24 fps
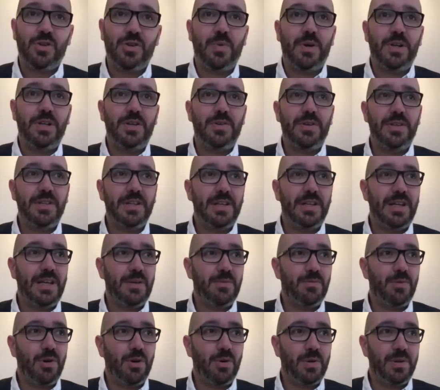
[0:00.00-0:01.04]
When you're in the
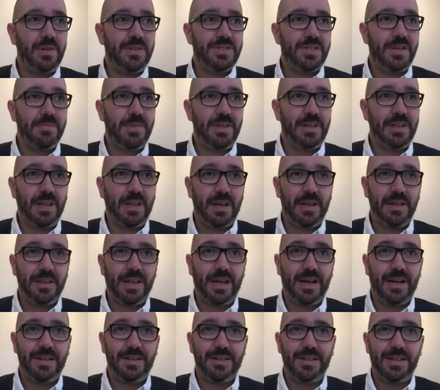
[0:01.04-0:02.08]
lead role in something like
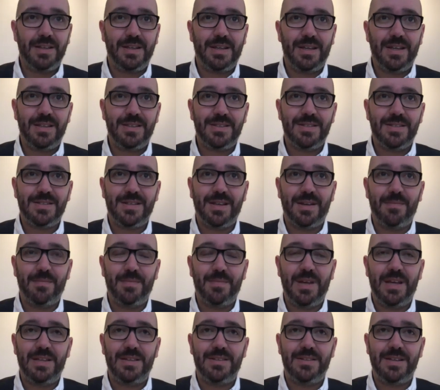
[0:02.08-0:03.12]
that, I think it's
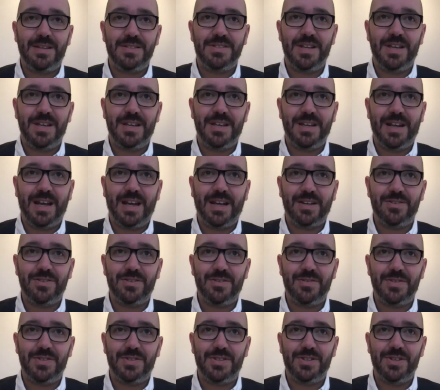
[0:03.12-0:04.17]
it does take an actor
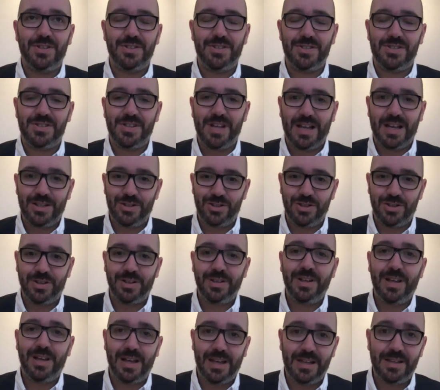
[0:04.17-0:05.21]
of a certain stature,
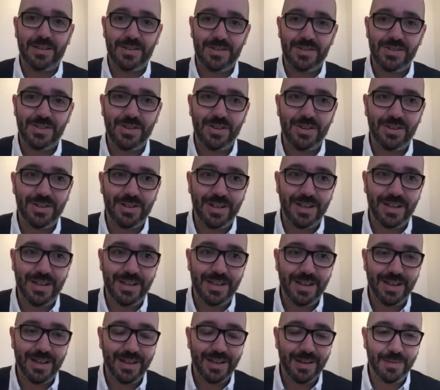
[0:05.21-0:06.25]
and
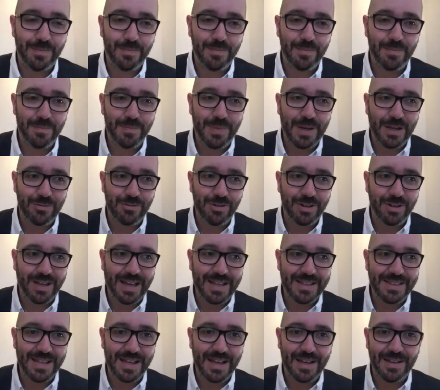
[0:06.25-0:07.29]
certainly Patrick
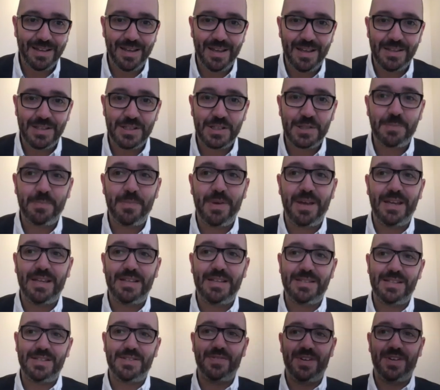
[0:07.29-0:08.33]
had that in
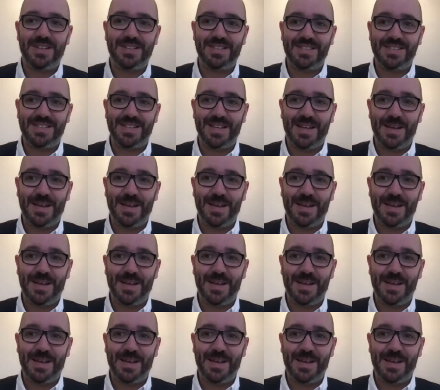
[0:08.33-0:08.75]
spades, it's fair to say.